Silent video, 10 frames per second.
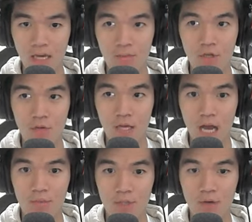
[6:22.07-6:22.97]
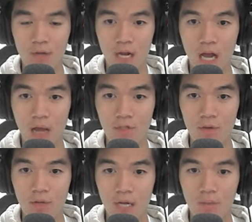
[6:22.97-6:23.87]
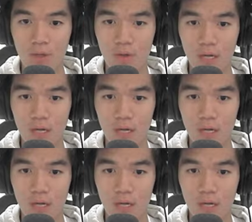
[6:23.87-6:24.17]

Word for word: oh dead, I'm so dead, I'm so dead, I'm so dead